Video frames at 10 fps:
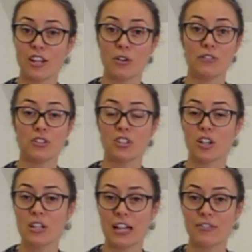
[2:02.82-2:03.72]
though, if you
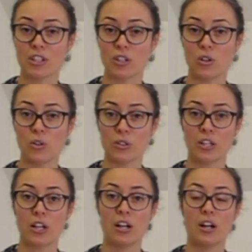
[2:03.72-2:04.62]
don't have a cold,
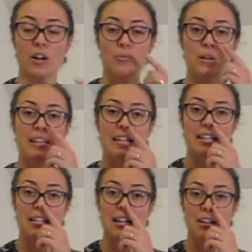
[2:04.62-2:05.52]
on breathing
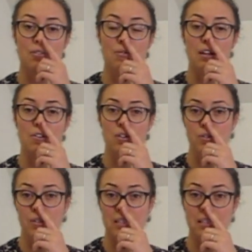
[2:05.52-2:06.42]
in and out through our
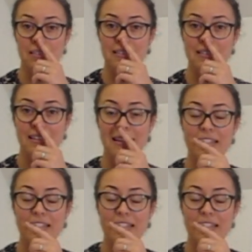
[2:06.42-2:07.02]
noses.